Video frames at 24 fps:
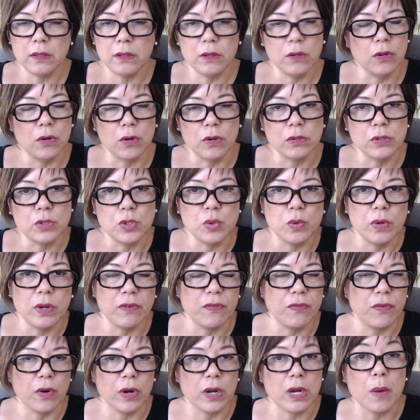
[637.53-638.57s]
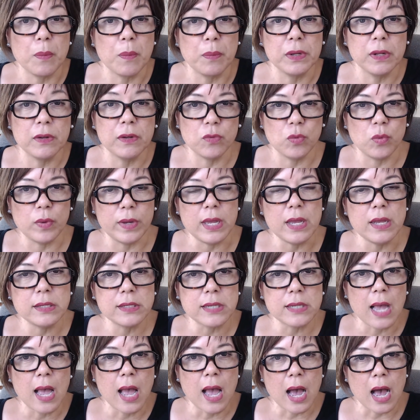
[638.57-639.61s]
you know, do it for a couple of weeks.